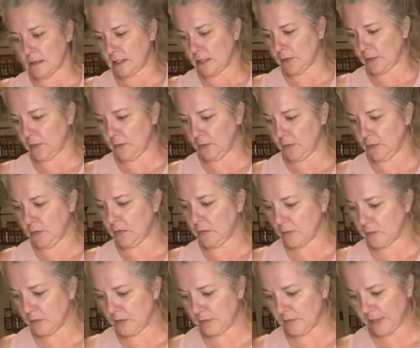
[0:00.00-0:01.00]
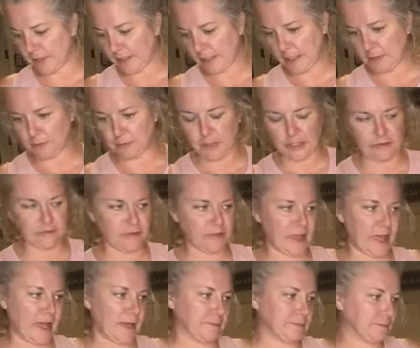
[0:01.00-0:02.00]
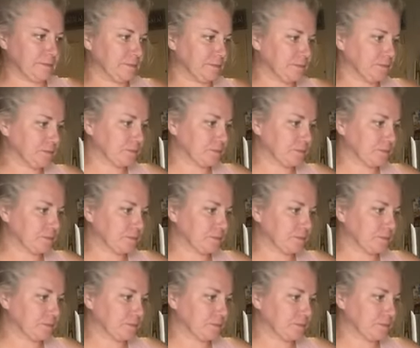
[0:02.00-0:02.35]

So we've been getting ready for that